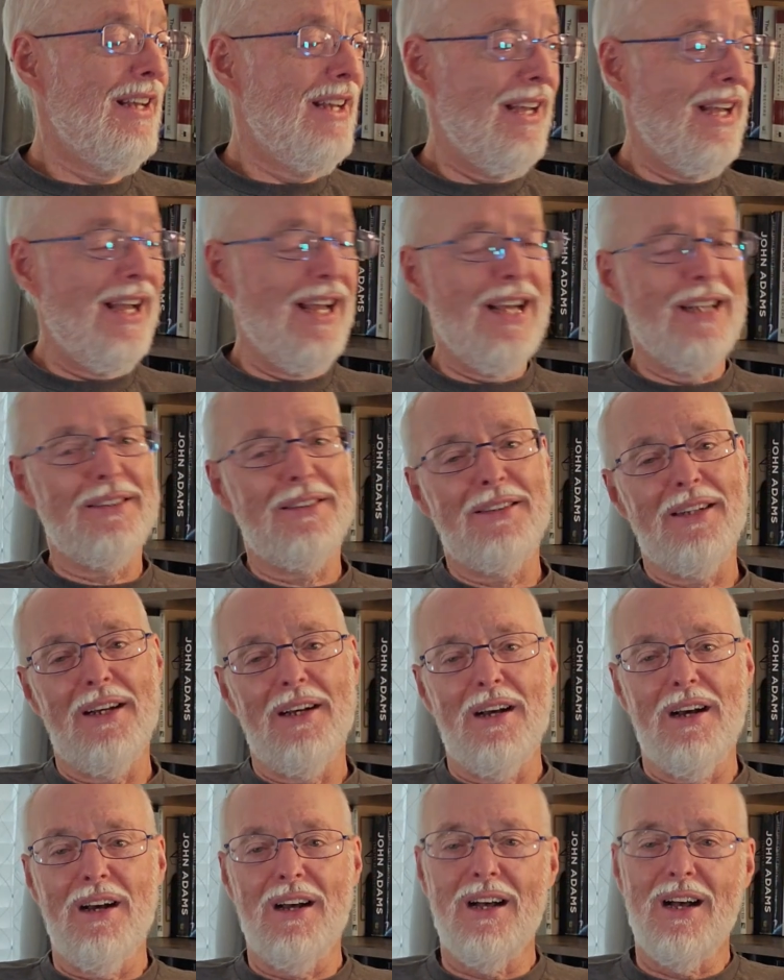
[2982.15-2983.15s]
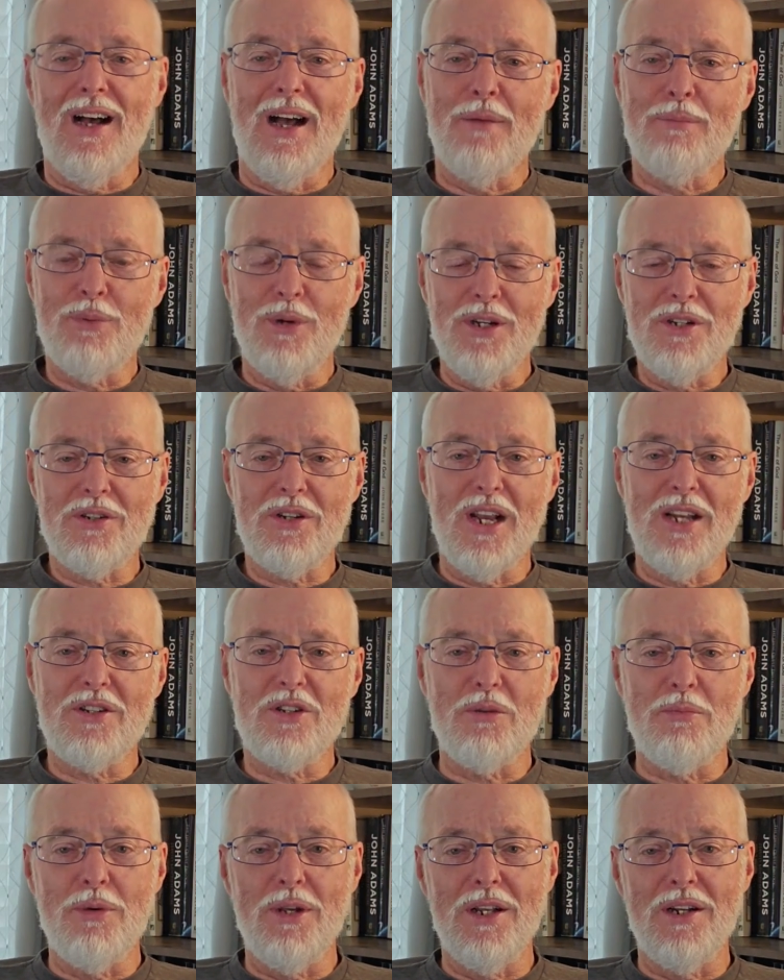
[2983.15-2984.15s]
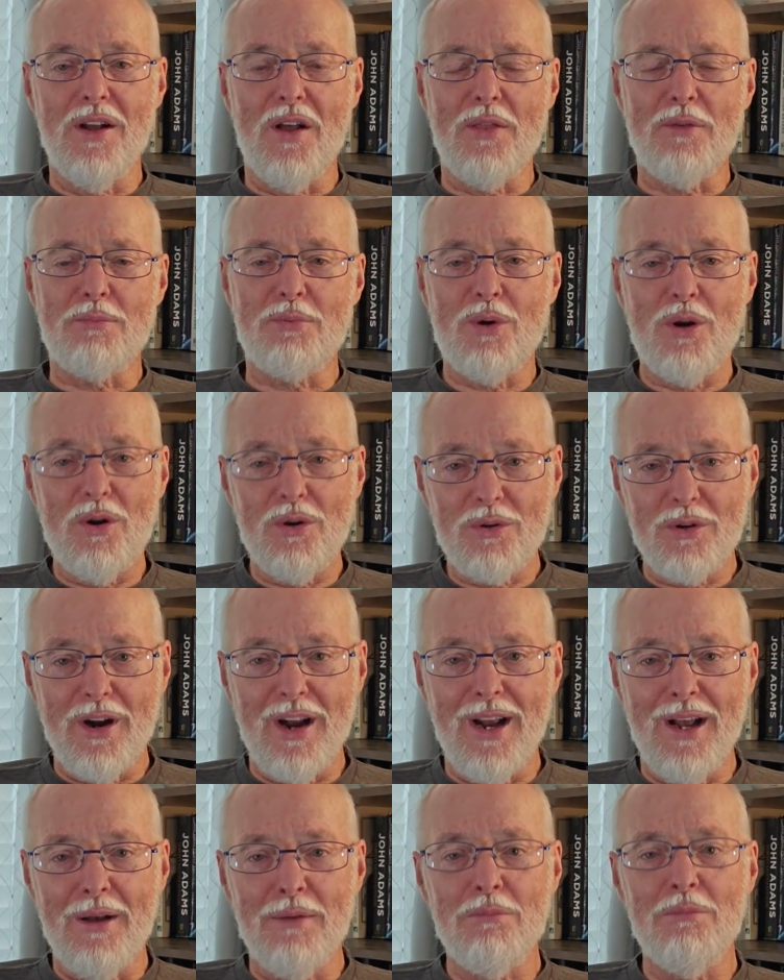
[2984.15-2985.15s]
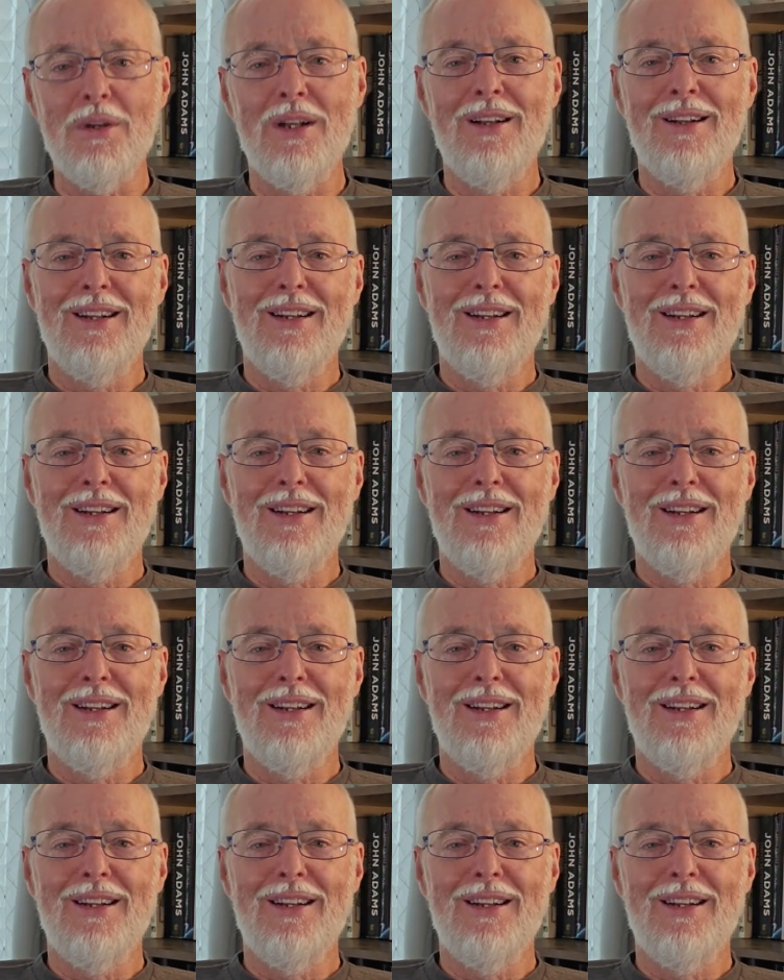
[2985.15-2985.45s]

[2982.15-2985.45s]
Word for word: And uh, I appreciate you being on the program.